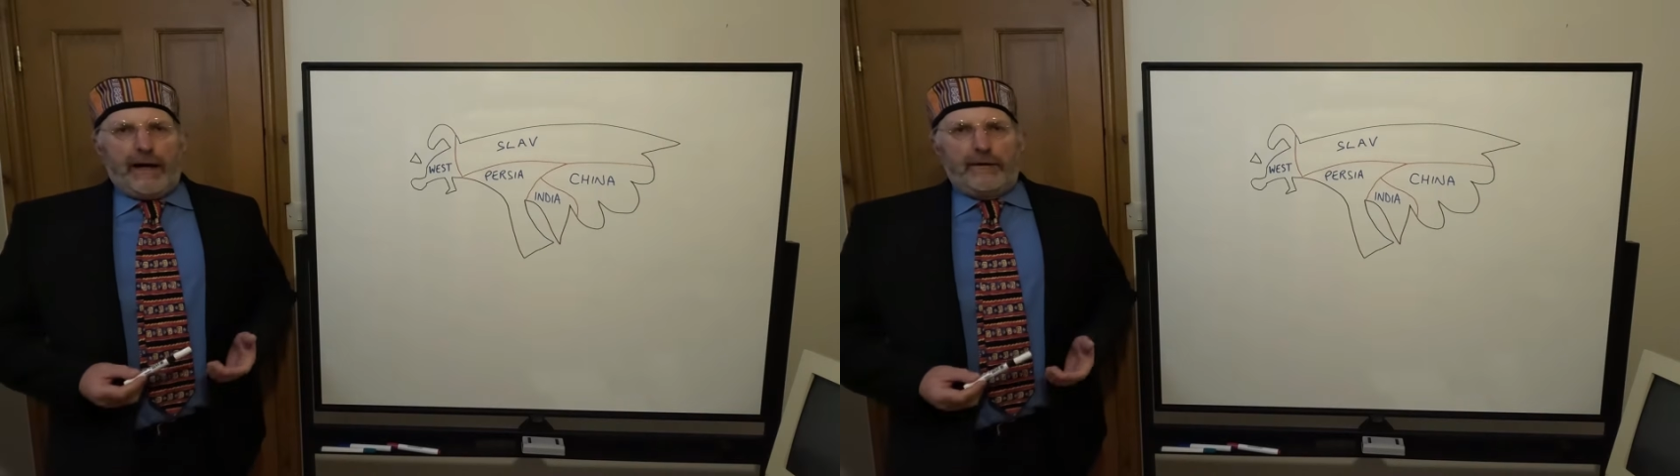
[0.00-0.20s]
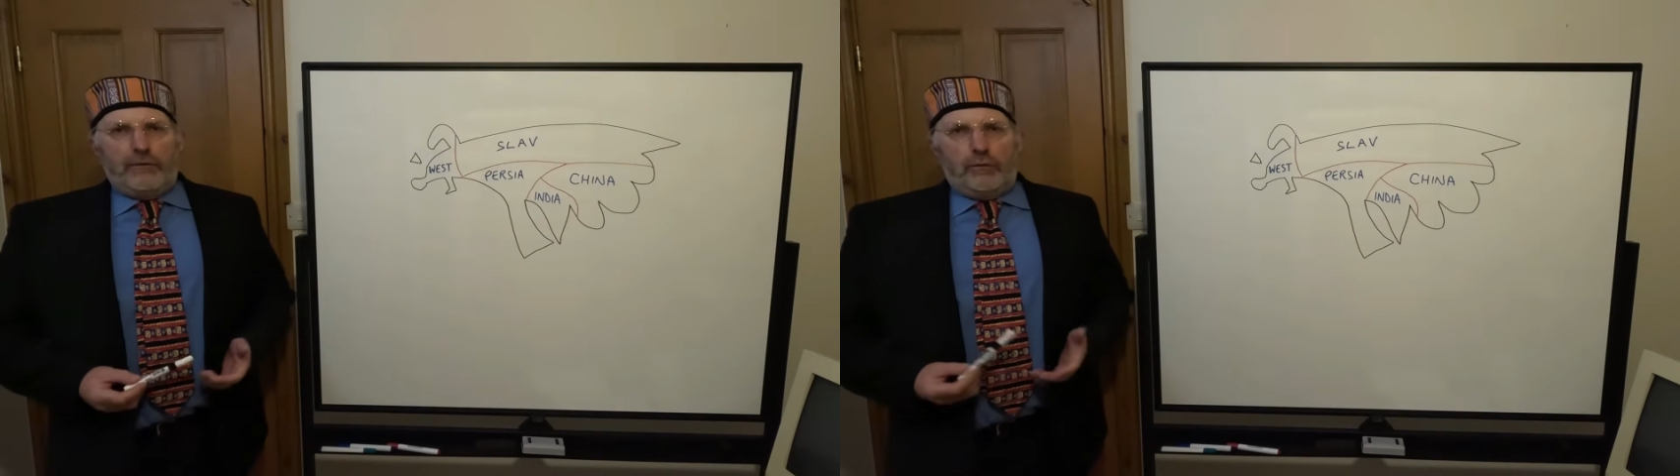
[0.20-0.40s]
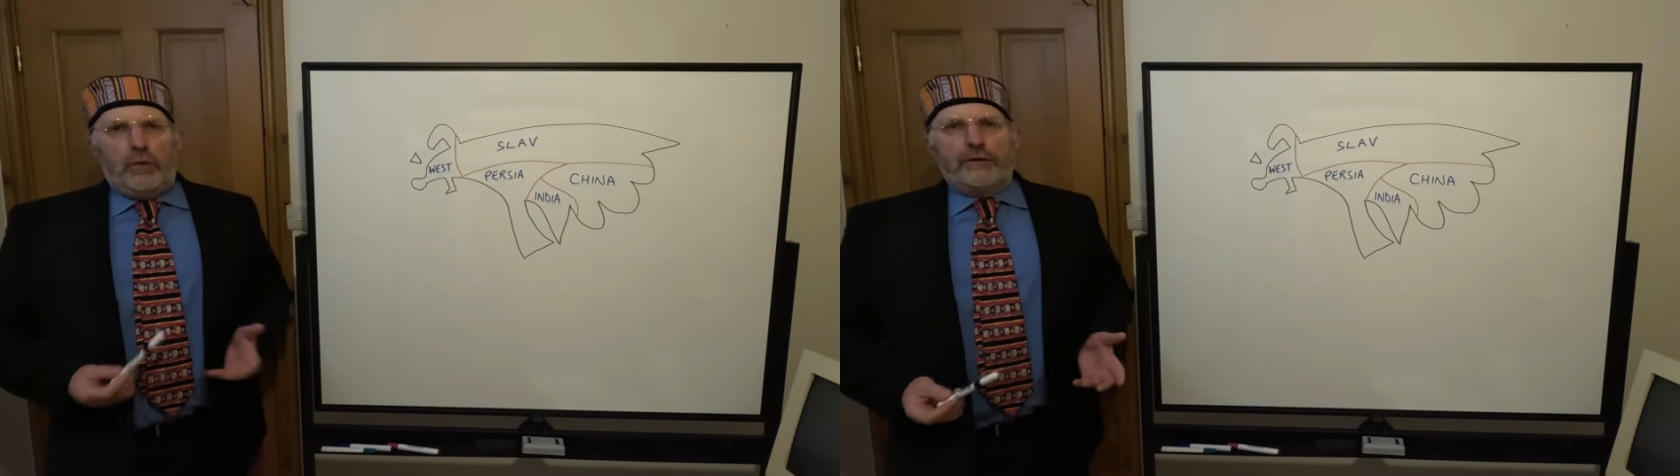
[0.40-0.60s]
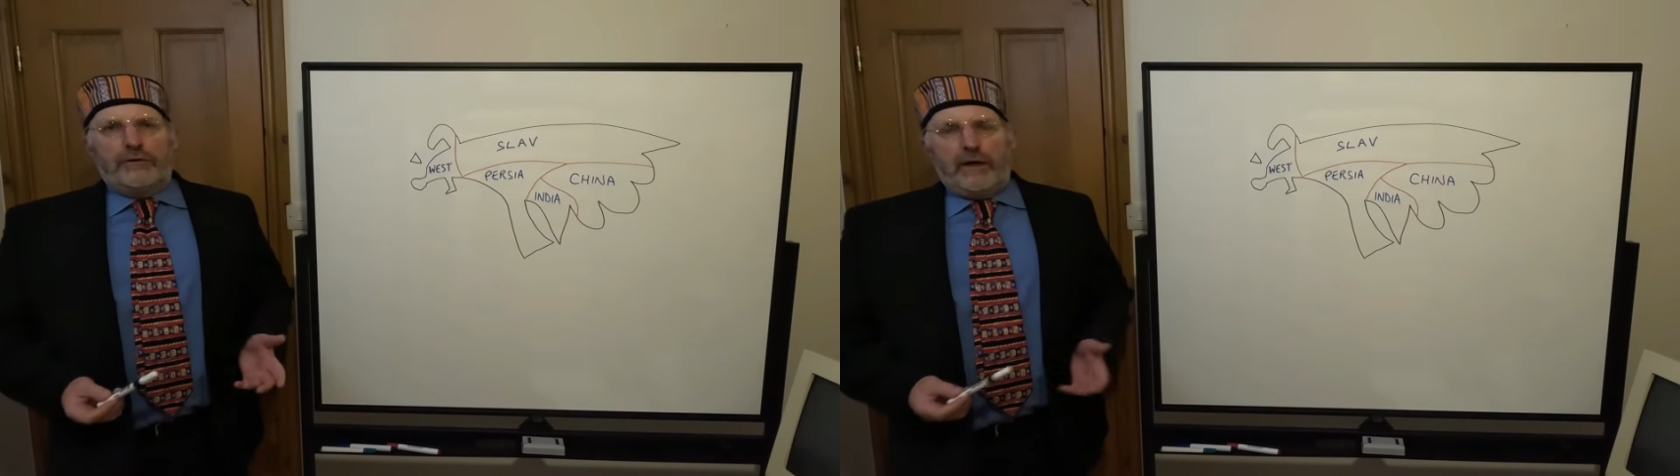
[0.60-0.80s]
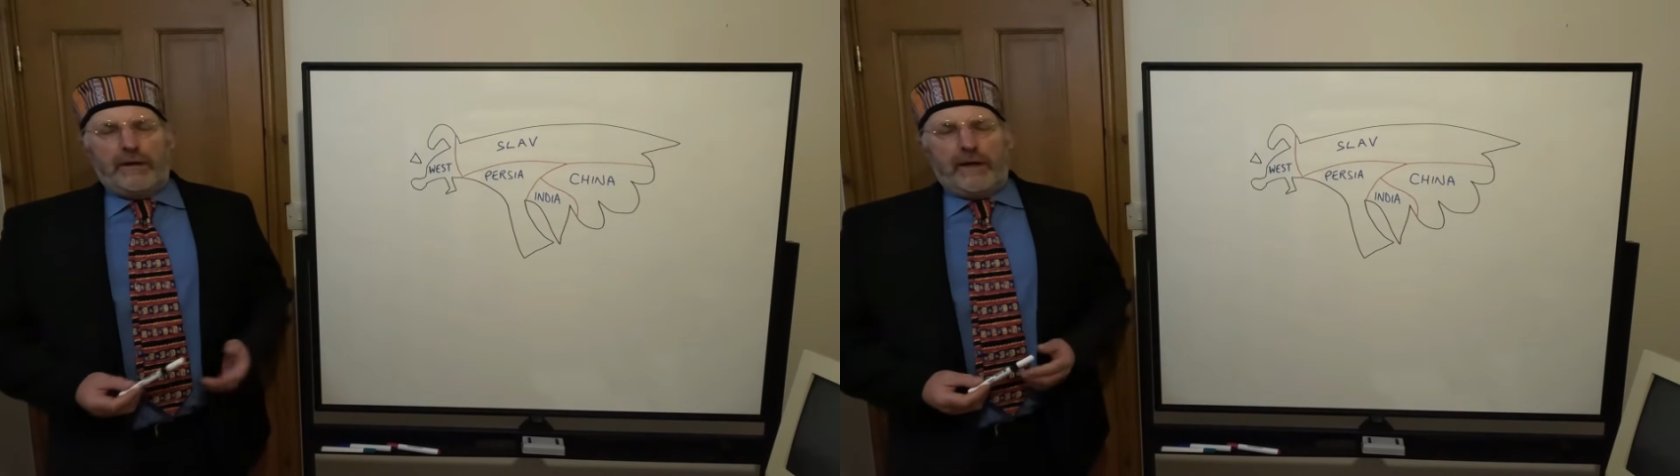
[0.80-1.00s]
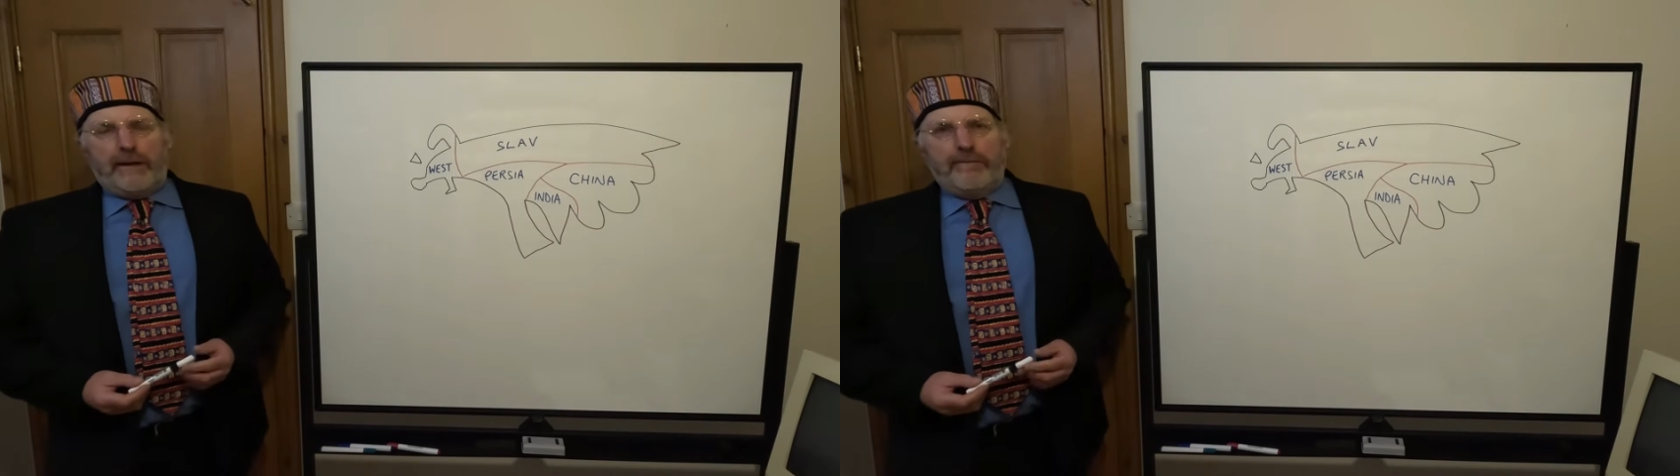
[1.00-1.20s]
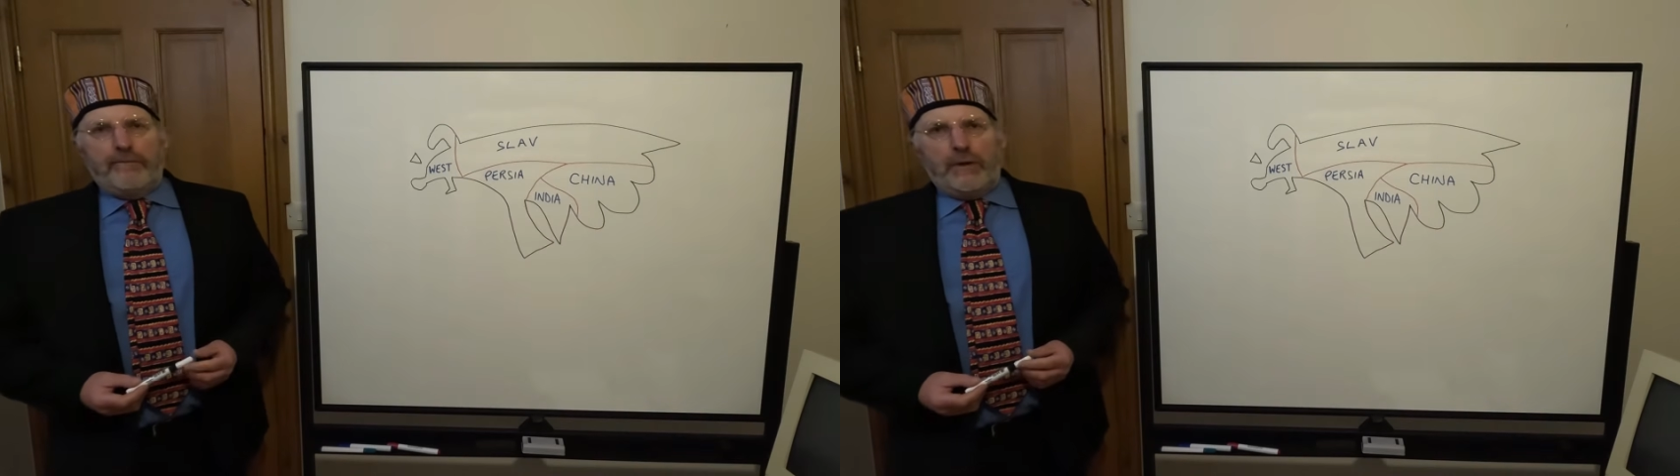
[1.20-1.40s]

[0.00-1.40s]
and what are they.